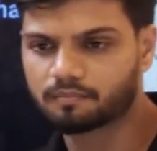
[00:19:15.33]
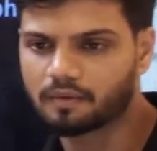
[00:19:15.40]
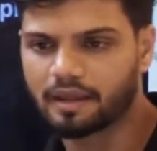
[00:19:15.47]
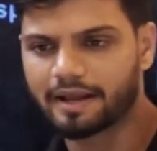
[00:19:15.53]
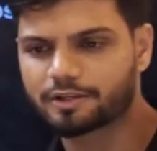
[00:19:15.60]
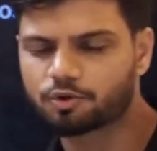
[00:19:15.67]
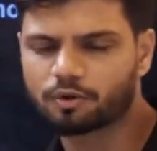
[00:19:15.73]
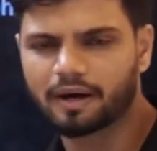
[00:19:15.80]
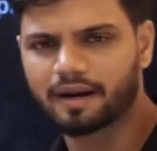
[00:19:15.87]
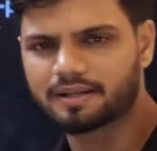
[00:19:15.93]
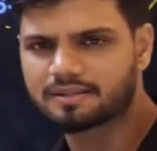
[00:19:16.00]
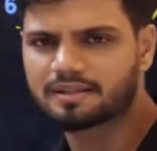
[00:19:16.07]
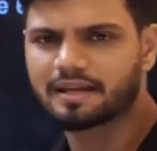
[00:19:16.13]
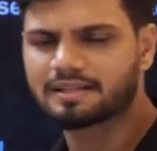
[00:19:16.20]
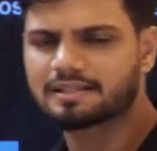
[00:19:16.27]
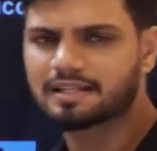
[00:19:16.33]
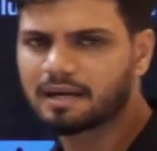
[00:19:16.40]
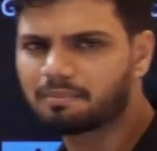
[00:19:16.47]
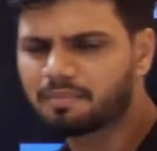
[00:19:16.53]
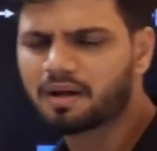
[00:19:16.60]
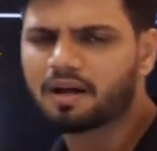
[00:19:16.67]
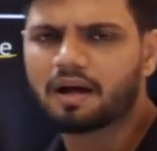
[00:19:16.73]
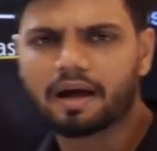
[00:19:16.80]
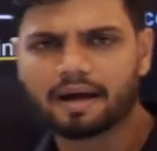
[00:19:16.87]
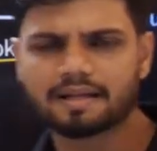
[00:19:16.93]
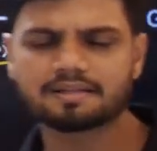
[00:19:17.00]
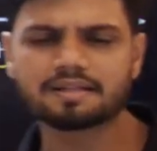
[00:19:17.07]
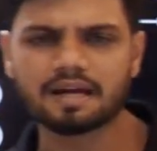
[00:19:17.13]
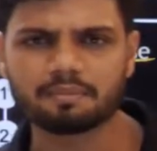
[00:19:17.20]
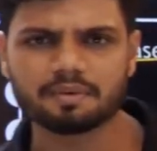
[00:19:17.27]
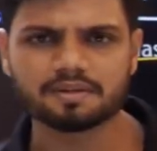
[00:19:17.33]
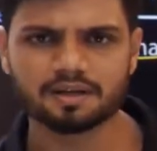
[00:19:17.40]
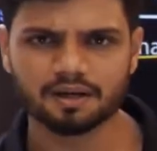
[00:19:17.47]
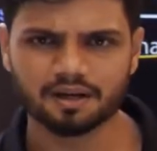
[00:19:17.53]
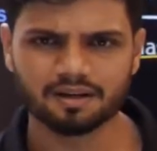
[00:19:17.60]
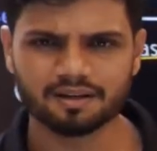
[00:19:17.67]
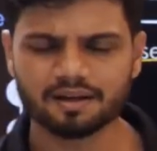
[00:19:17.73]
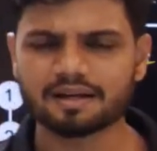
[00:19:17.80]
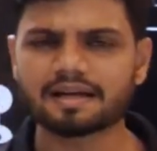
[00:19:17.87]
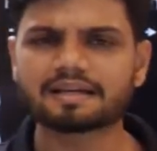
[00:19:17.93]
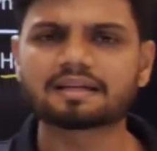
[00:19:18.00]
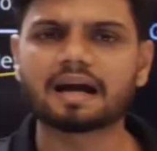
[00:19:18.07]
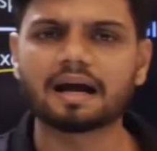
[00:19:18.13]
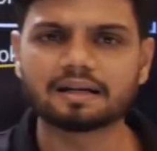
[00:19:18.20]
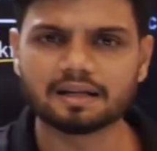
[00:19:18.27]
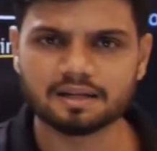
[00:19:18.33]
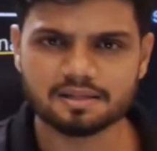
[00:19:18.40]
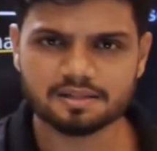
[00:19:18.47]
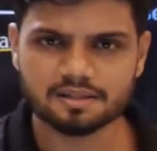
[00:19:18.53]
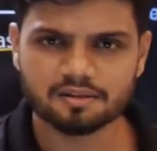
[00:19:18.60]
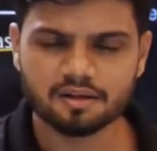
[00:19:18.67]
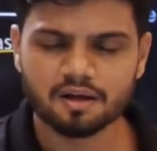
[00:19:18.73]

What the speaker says: Hexokinase is the enzyme. Enzyme is a like catalyst.